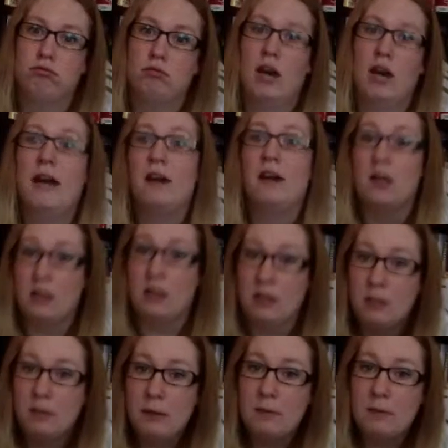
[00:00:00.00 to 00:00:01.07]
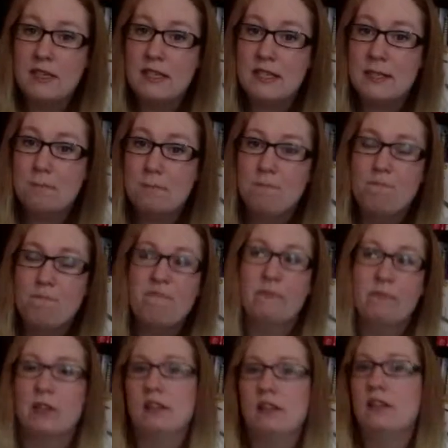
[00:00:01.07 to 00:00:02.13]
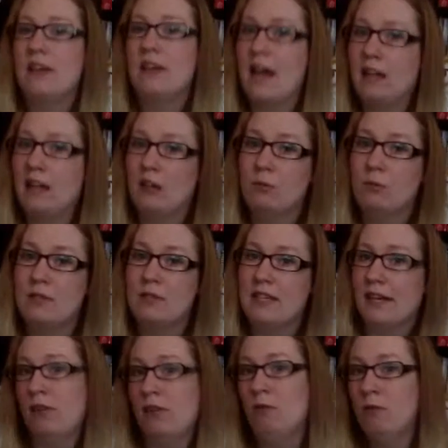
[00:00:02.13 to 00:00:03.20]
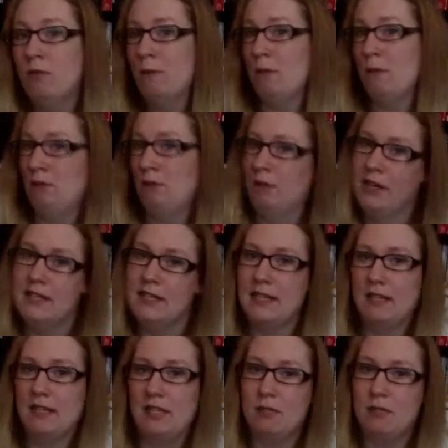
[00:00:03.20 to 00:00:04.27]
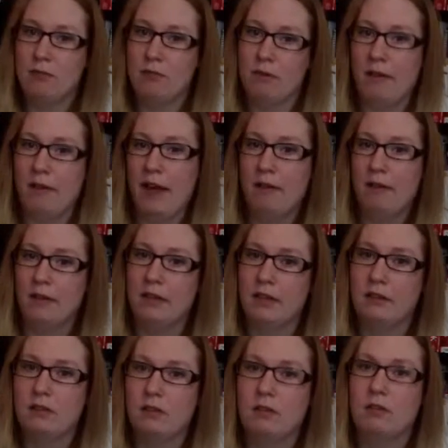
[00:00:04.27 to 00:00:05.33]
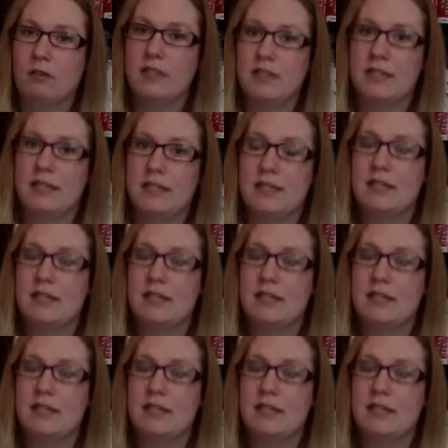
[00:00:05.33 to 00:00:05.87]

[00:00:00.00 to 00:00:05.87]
I got the little baby to sleep. And then Natalie was like, oh, I'm all crazy. Let's run around and craziness.